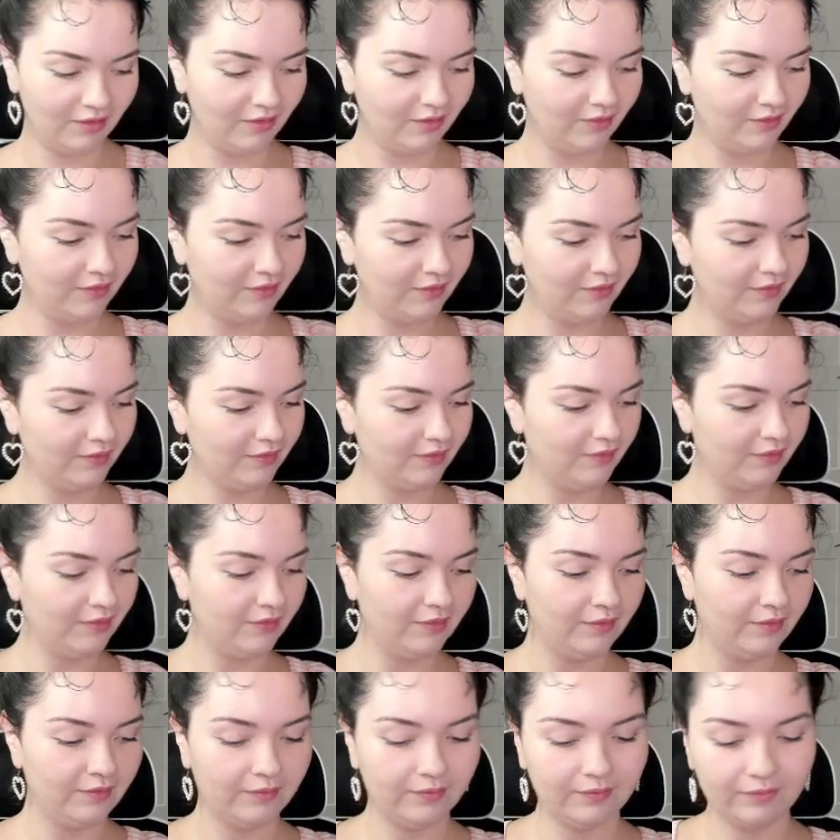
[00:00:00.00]

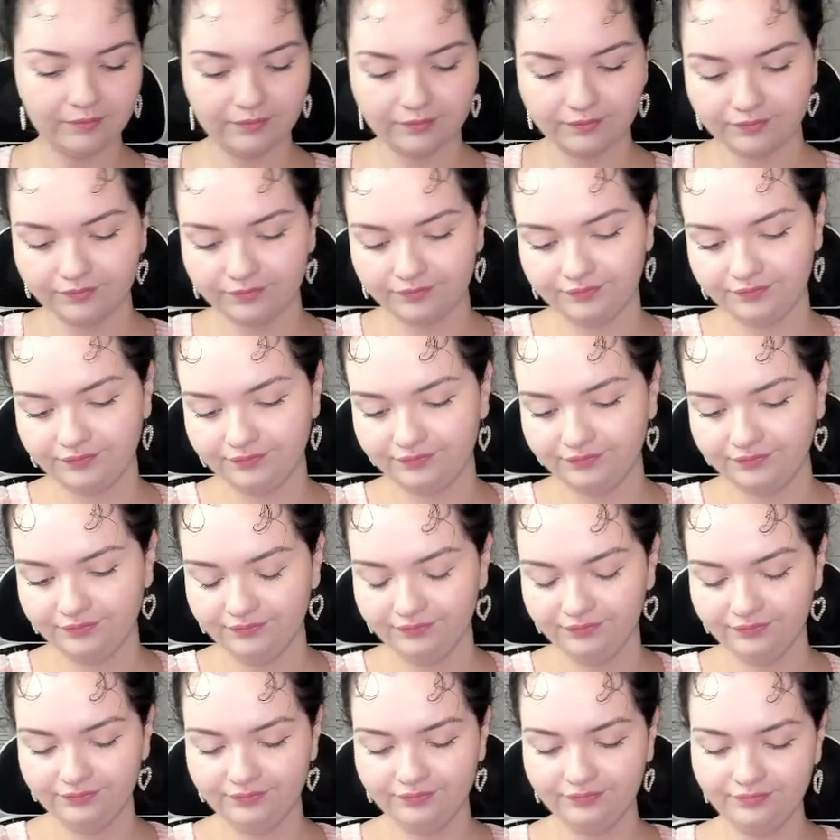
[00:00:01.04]

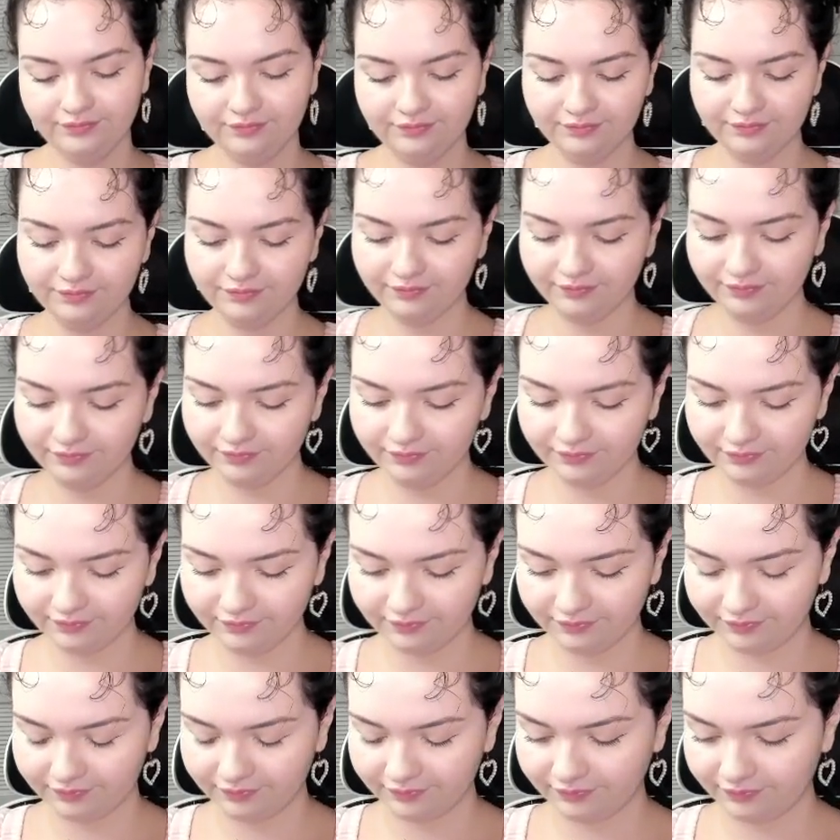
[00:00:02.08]

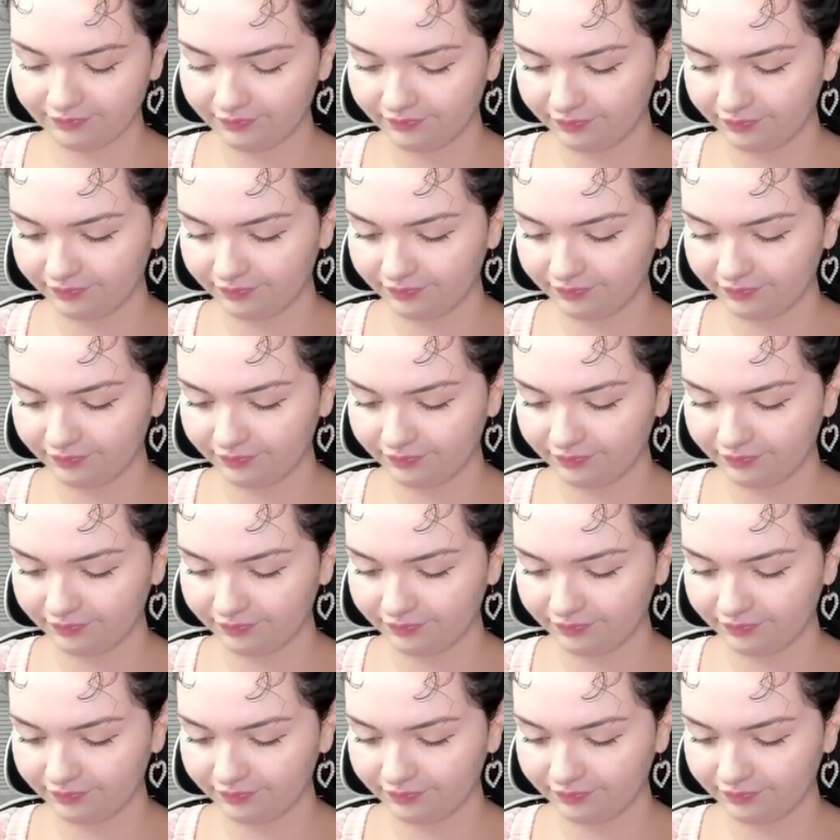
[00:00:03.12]
Nobody speaks.